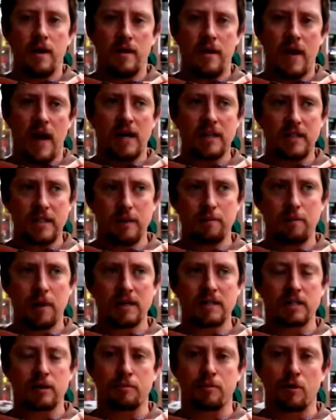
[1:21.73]
The
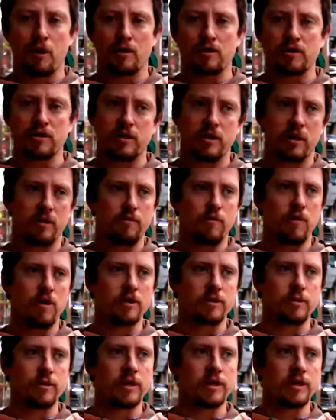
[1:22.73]
asset-based approach that I've
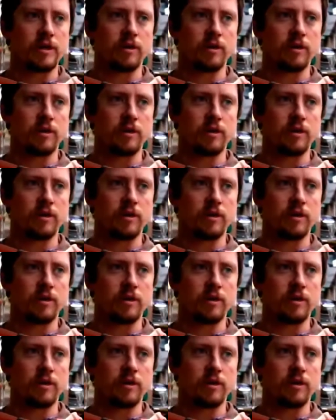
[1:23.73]
worked with